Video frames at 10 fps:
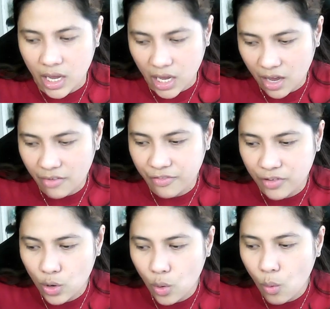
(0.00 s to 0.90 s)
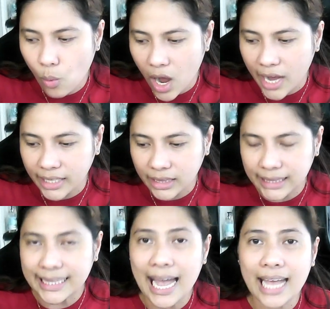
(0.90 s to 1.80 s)
If you
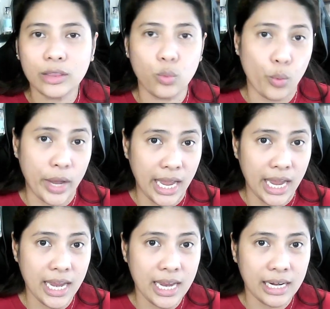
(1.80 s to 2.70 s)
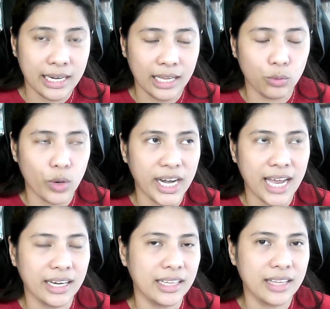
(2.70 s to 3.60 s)
want that way, that
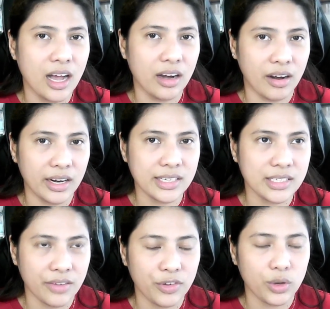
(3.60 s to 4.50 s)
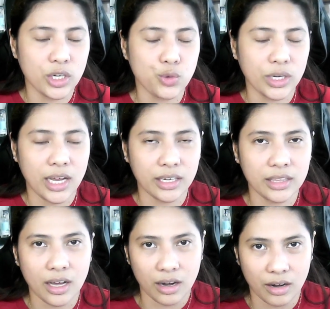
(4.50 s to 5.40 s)
$100, if you reach
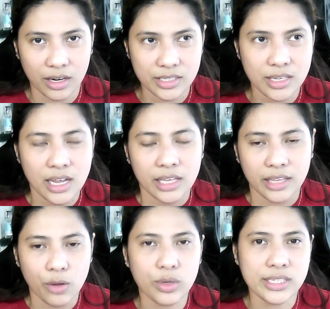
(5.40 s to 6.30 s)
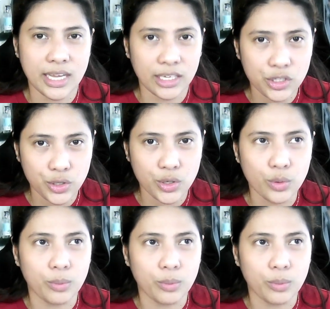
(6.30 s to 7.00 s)
$100, they will send it to you.